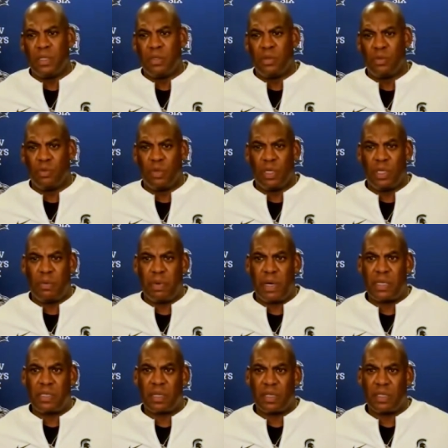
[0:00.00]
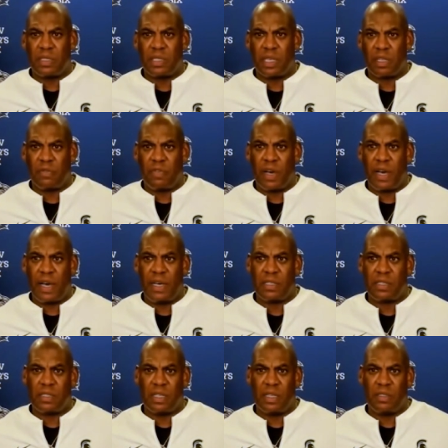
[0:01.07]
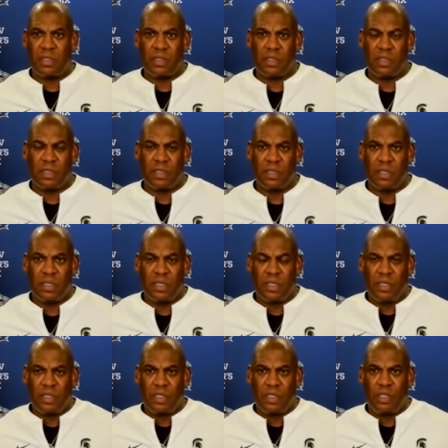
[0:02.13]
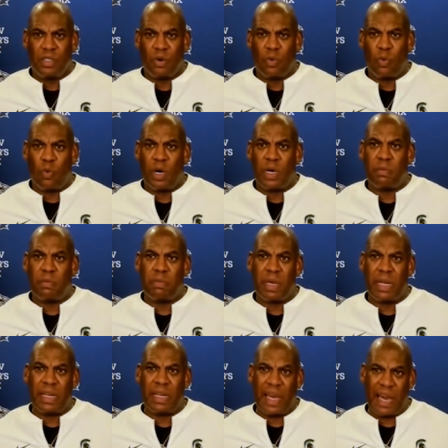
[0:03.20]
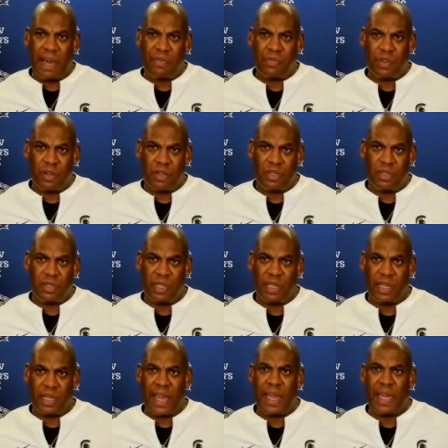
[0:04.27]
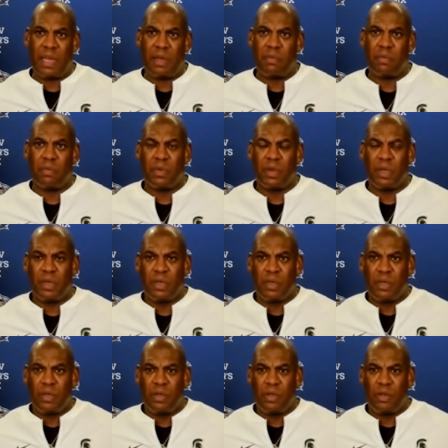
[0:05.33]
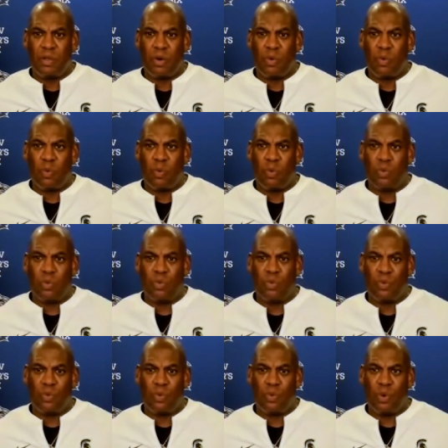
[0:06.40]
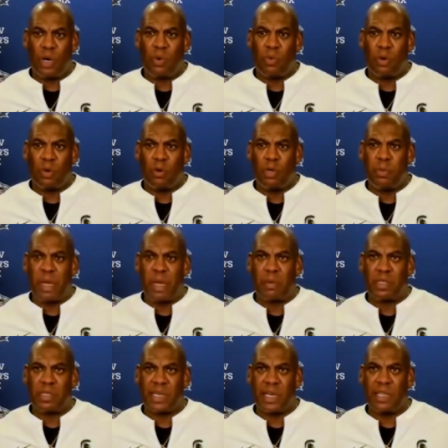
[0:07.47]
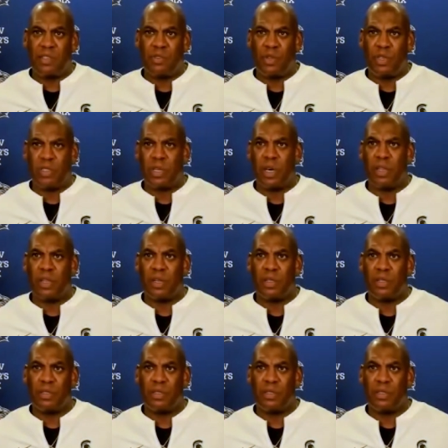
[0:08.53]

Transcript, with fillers: really basically signifies that you know one minute after the game, you know what will we be able to say to each other?